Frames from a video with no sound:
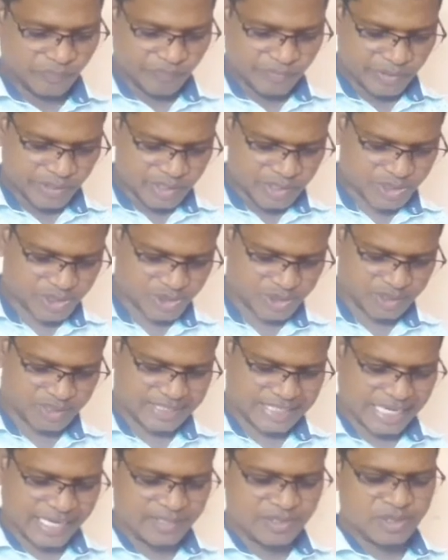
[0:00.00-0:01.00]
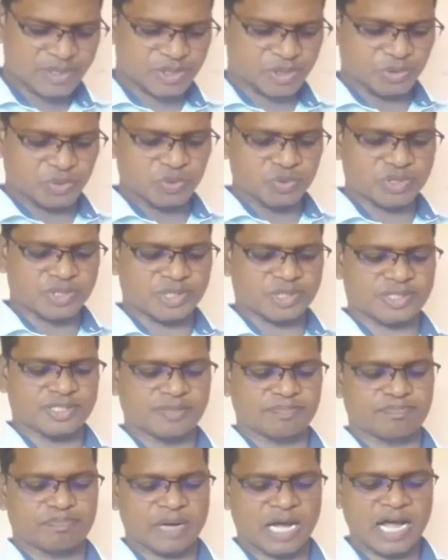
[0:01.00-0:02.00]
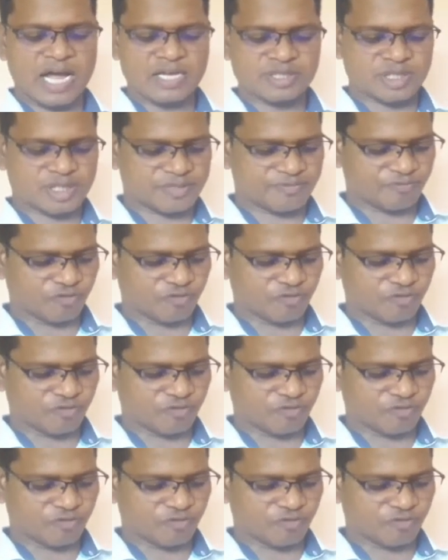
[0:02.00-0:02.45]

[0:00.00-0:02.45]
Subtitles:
This tense uses the past